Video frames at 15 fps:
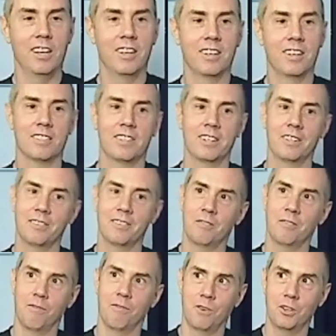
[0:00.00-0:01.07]
it's like
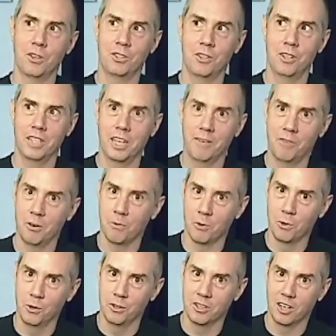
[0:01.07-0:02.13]
virtually every
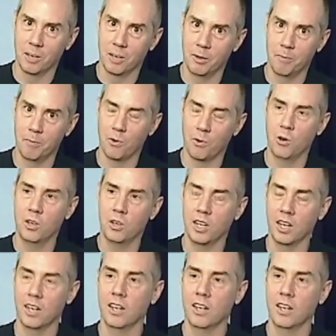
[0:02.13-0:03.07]
rule is going to be broken.